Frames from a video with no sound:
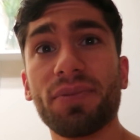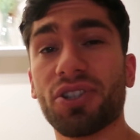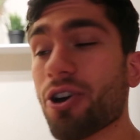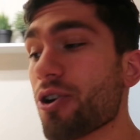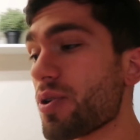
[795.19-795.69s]

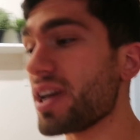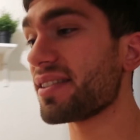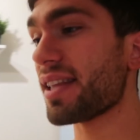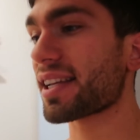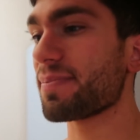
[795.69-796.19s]
So
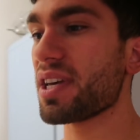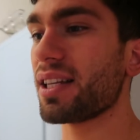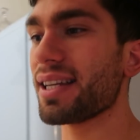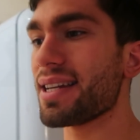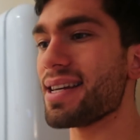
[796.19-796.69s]
his next
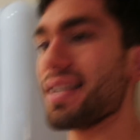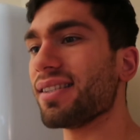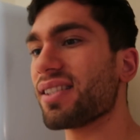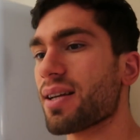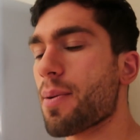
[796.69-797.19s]
meal
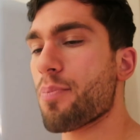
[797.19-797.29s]
is